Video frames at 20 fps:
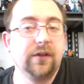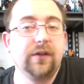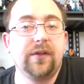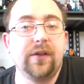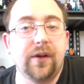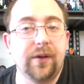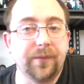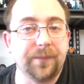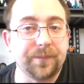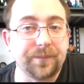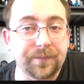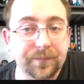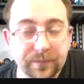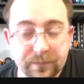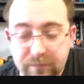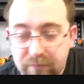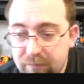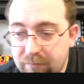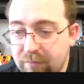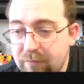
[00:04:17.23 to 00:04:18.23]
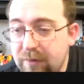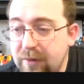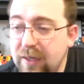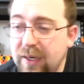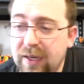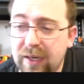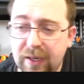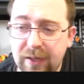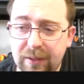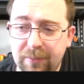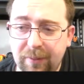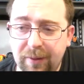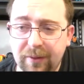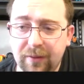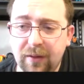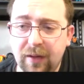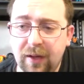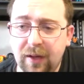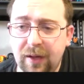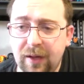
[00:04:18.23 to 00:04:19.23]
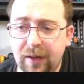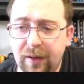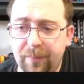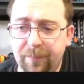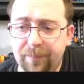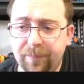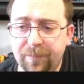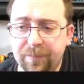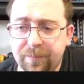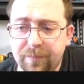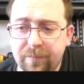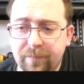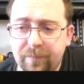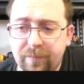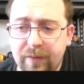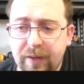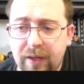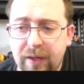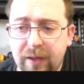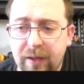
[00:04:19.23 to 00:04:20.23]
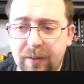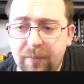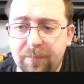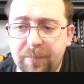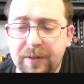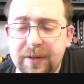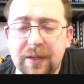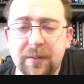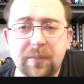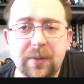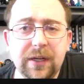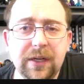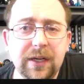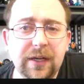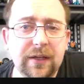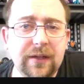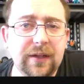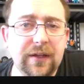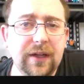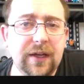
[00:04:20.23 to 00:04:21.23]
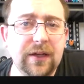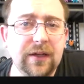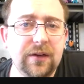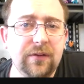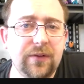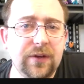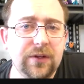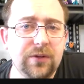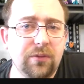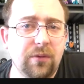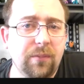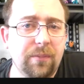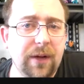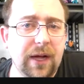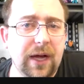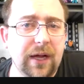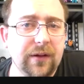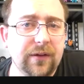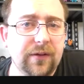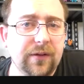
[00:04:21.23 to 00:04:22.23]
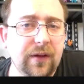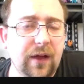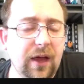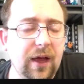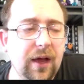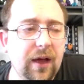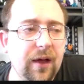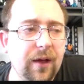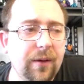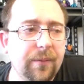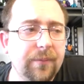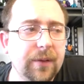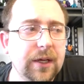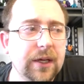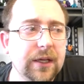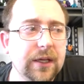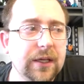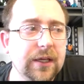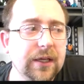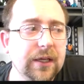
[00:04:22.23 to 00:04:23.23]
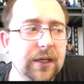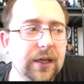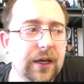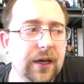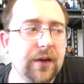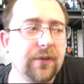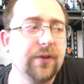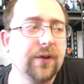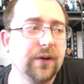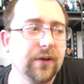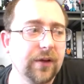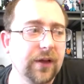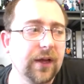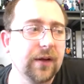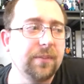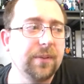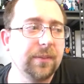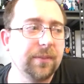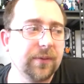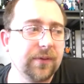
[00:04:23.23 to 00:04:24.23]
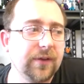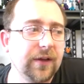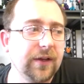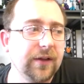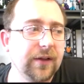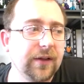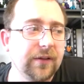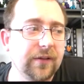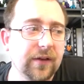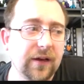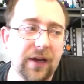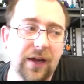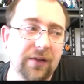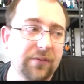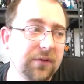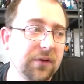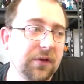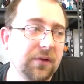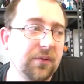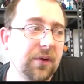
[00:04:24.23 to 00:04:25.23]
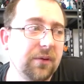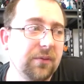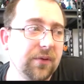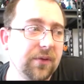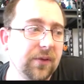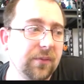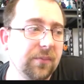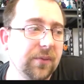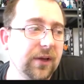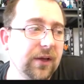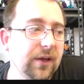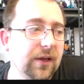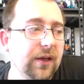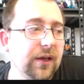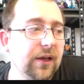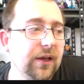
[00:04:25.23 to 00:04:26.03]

So anyway, um, but then we get into the individual bots. Um, and I've heard a lot of people say this, and I have to agree with them.